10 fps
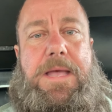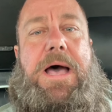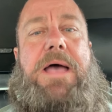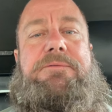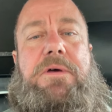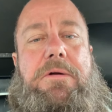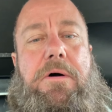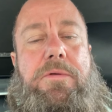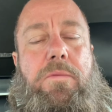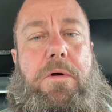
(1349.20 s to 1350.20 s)
I've done
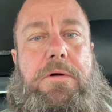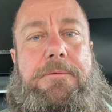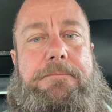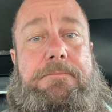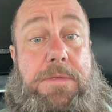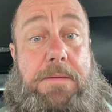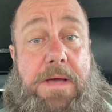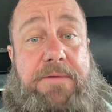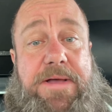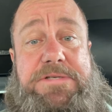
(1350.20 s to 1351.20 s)
all the work.
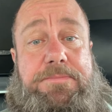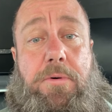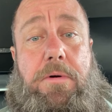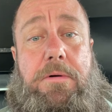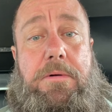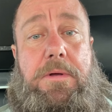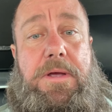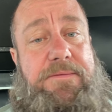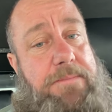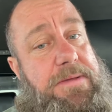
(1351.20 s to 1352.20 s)
I've had support.
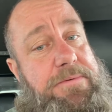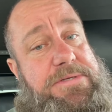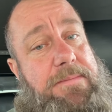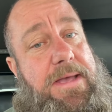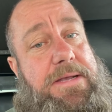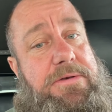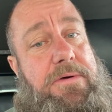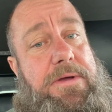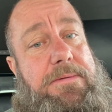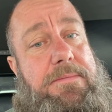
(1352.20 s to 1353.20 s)
I've had people tell me I could
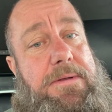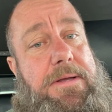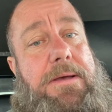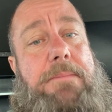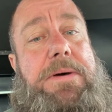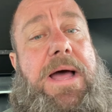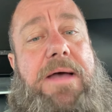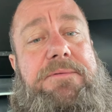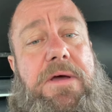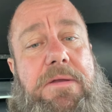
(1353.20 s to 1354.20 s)
do it. But
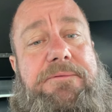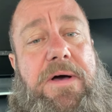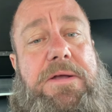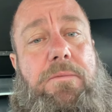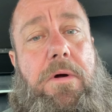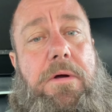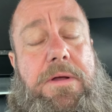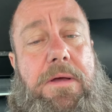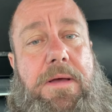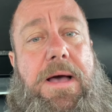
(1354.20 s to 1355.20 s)
I've done the fucking work.
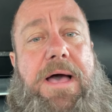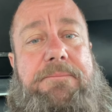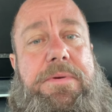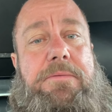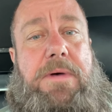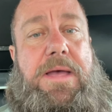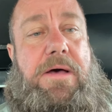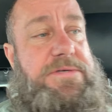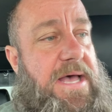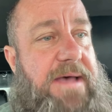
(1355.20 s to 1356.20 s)
I've built my
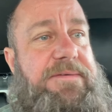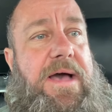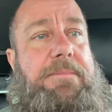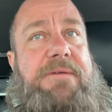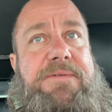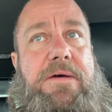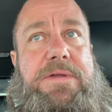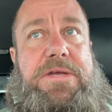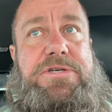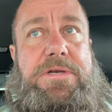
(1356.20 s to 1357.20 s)
house. I've got my
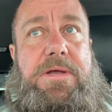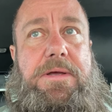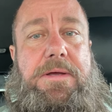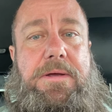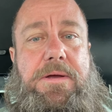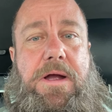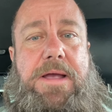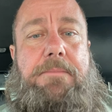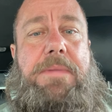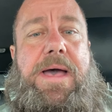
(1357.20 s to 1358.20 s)
foundation. All
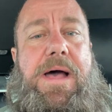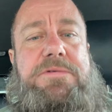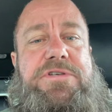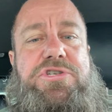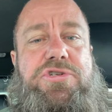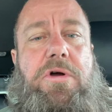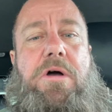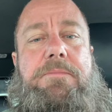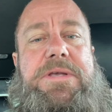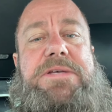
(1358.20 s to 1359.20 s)
right? My house is
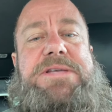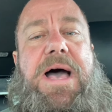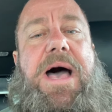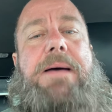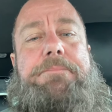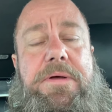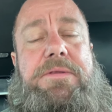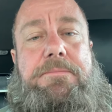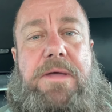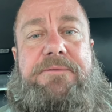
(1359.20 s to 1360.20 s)
strong because I built
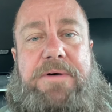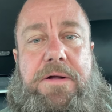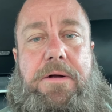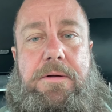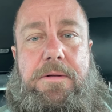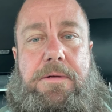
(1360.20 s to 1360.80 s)
the motherfucker.